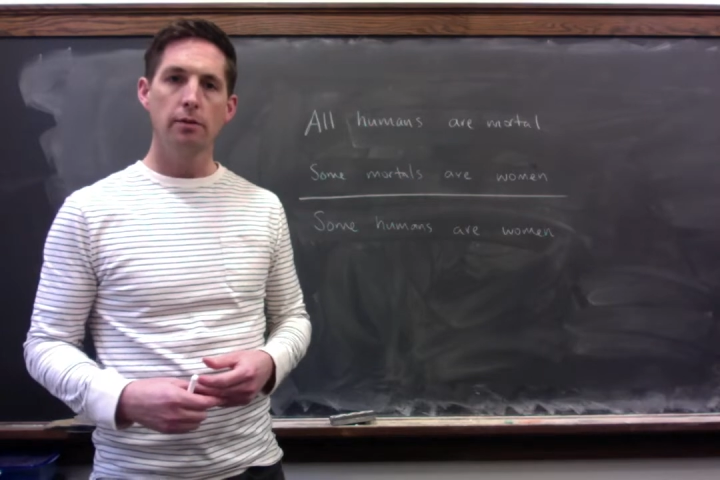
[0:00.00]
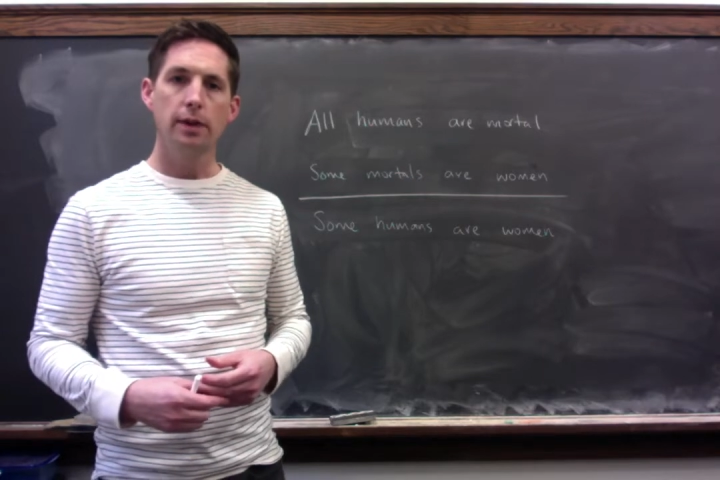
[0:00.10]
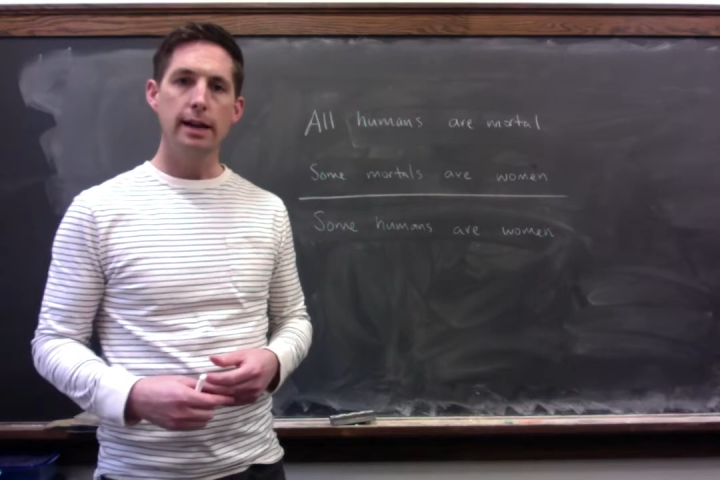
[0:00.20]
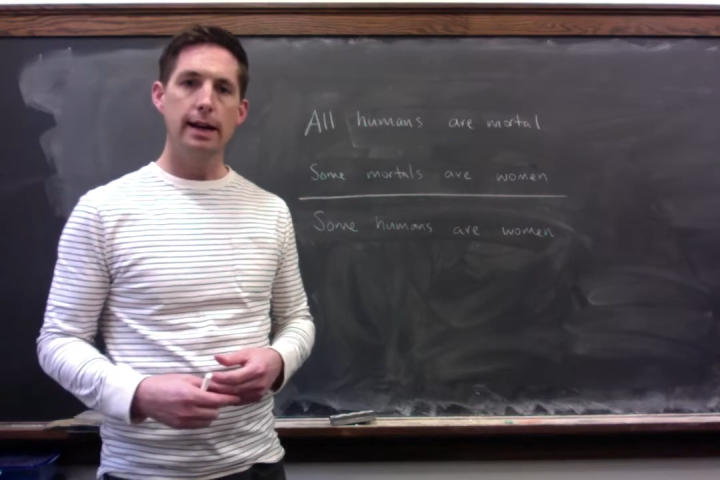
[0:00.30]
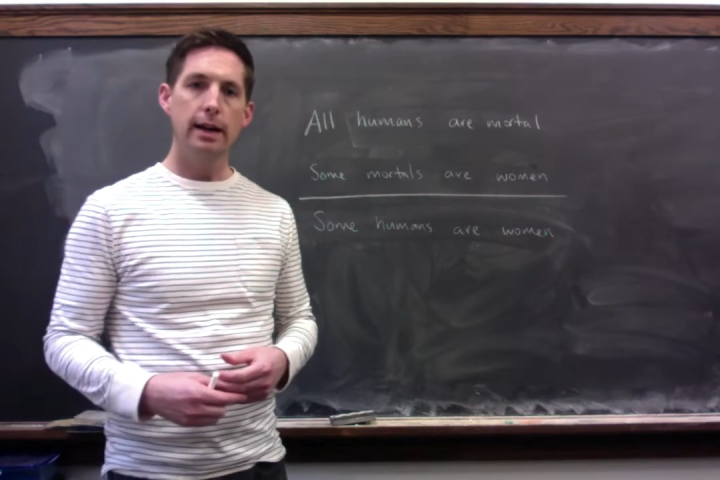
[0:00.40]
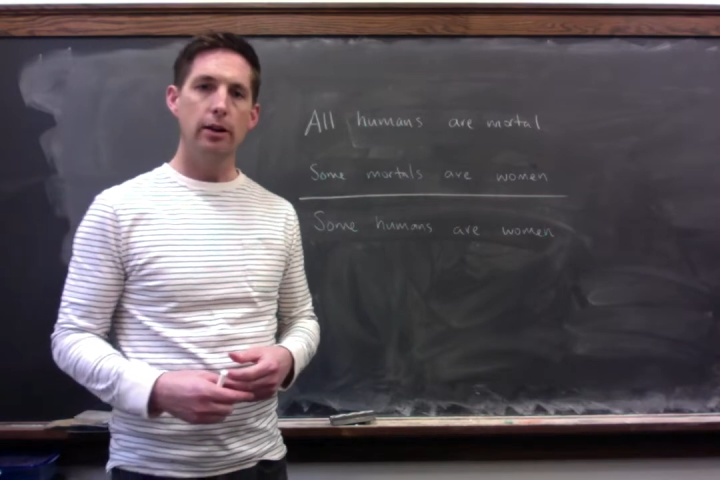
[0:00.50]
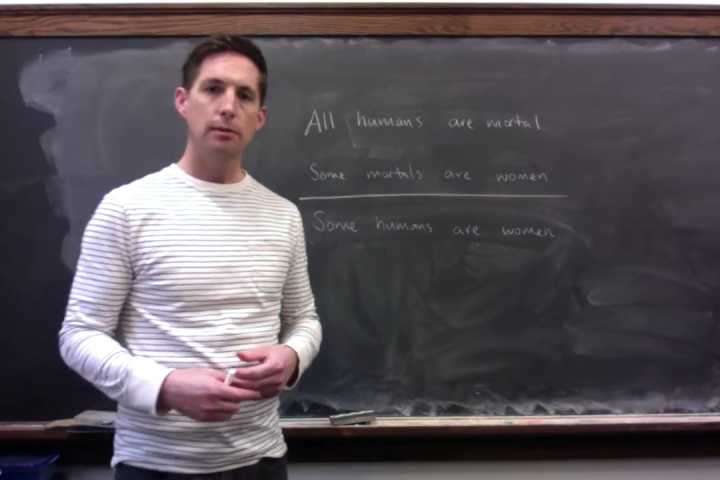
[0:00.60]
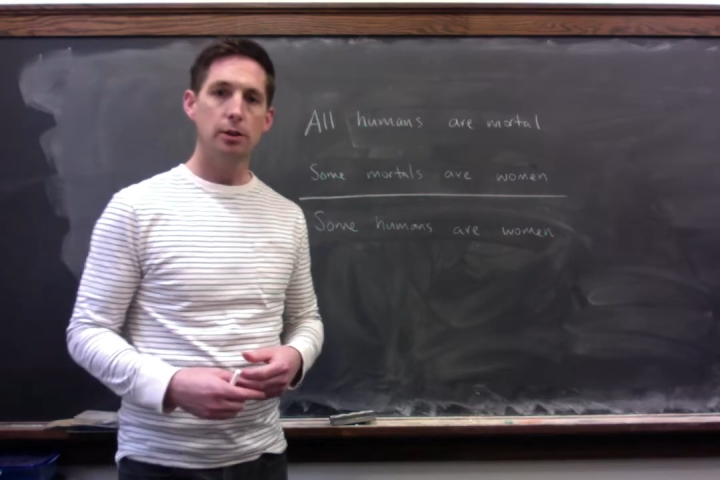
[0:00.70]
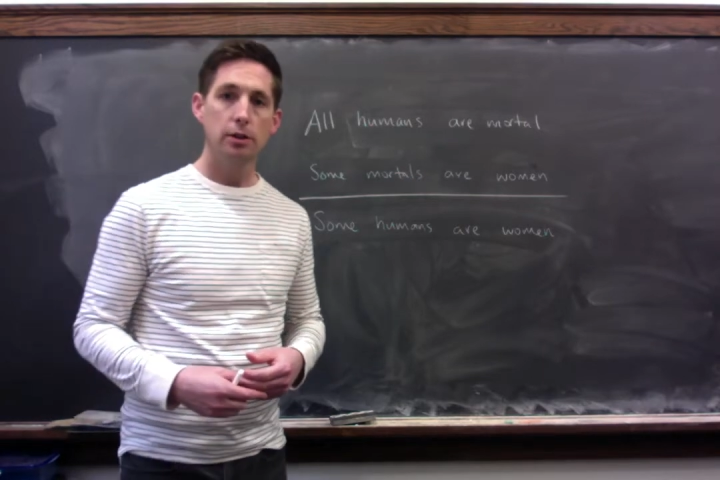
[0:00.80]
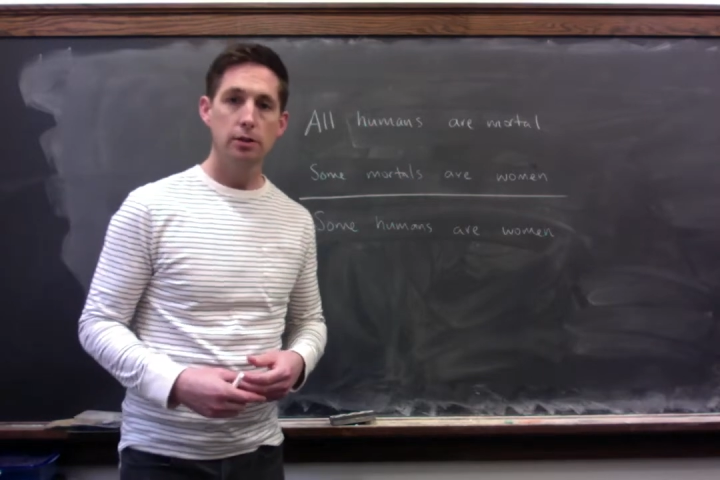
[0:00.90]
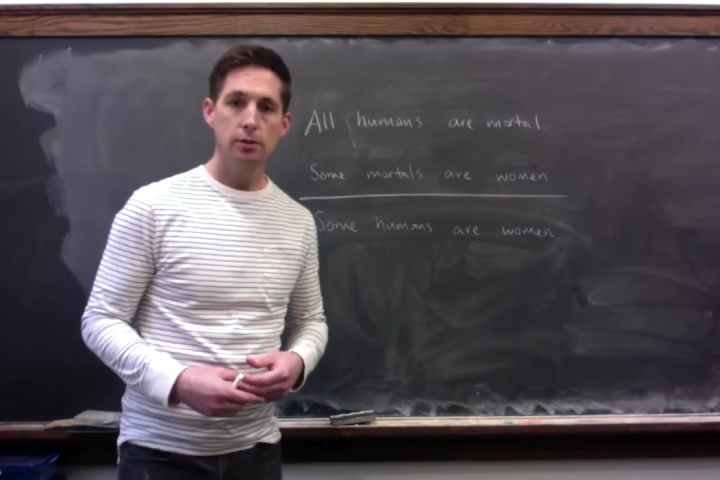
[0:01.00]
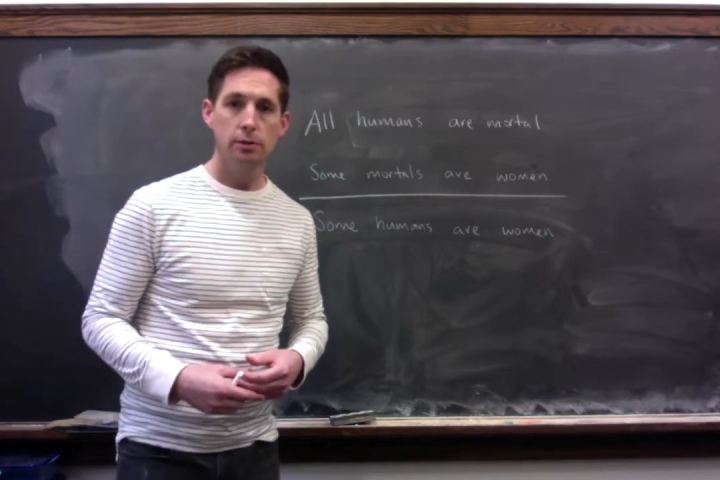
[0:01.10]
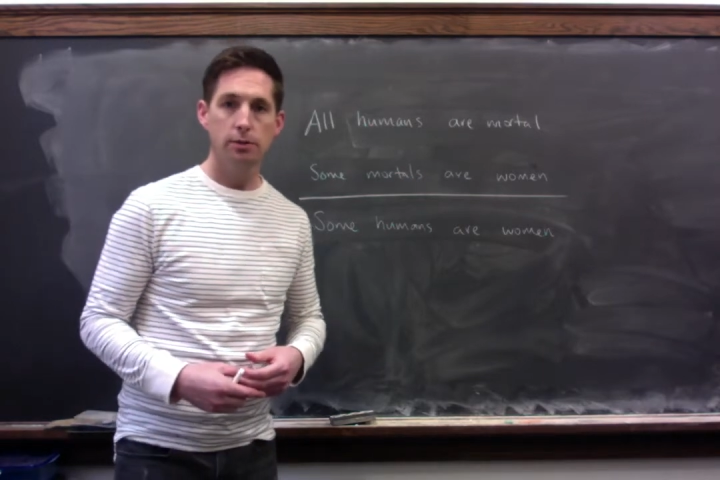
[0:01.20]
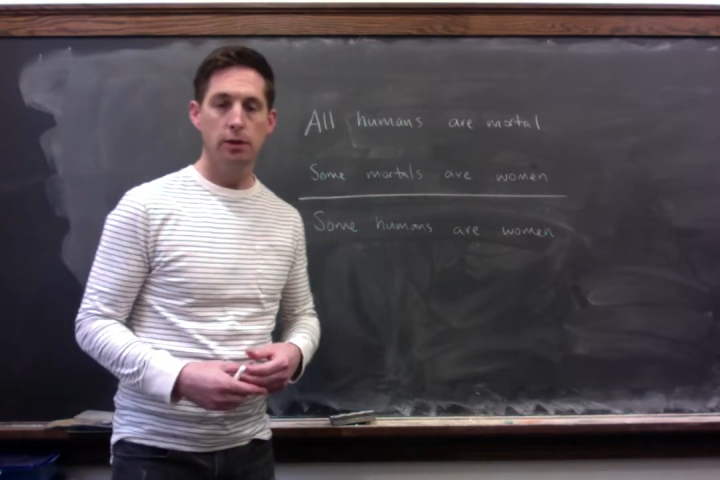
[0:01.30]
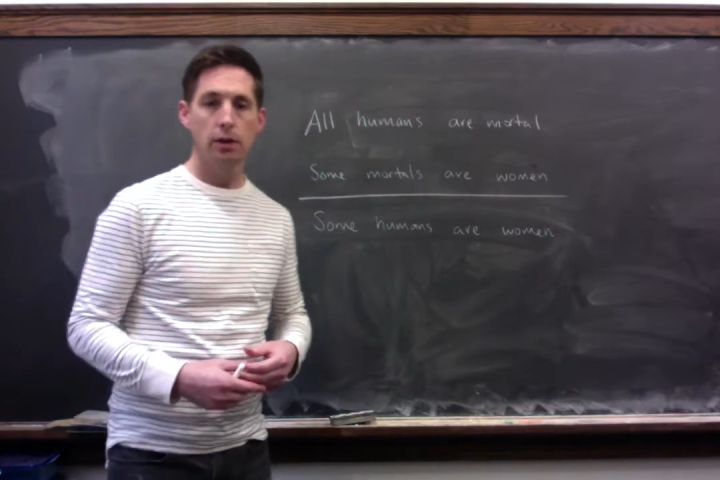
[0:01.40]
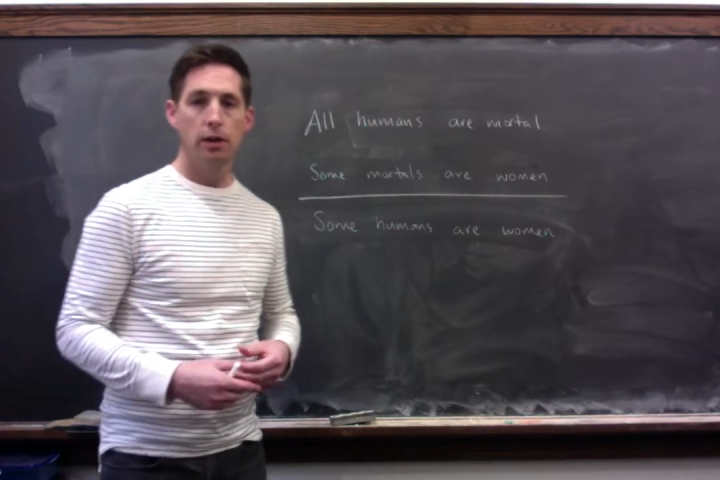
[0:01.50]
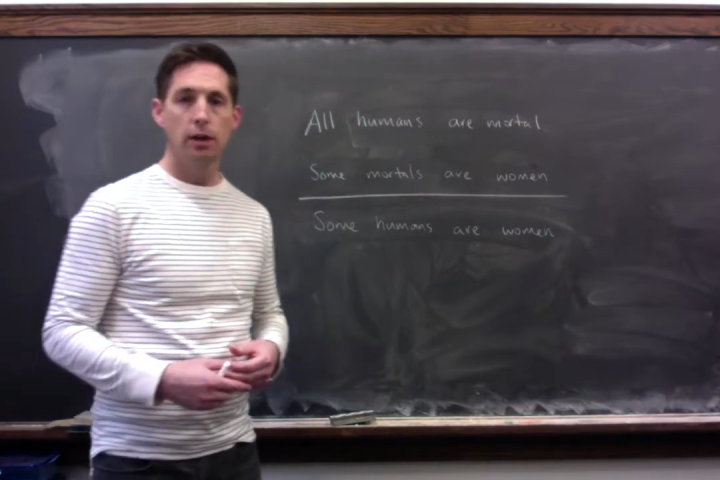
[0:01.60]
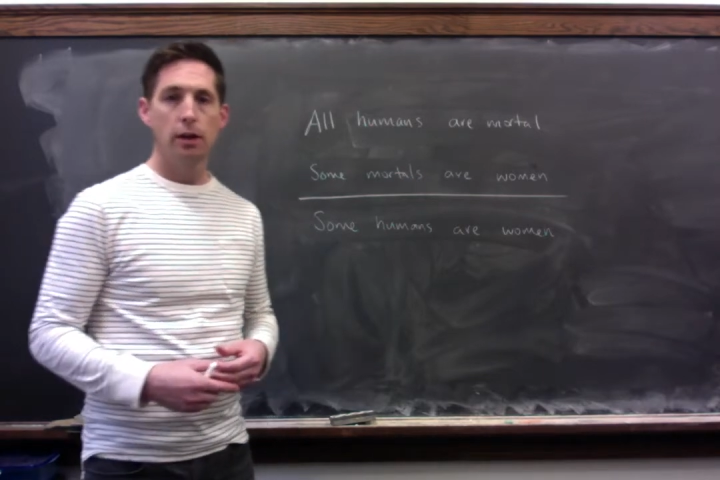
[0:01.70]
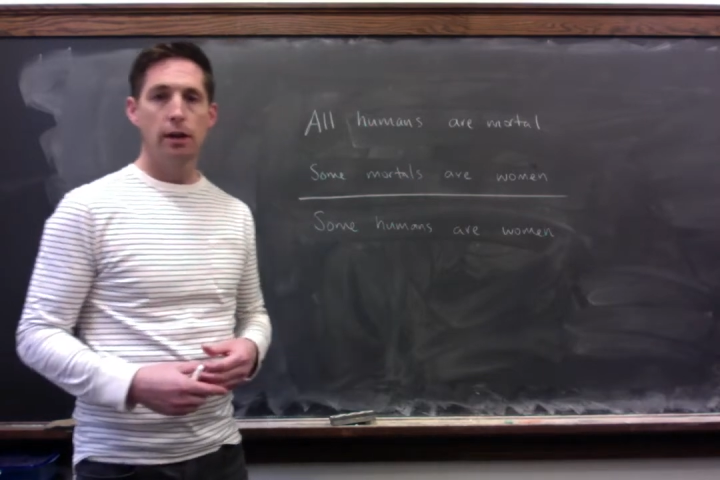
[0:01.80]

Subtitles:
Venn diagrams are used for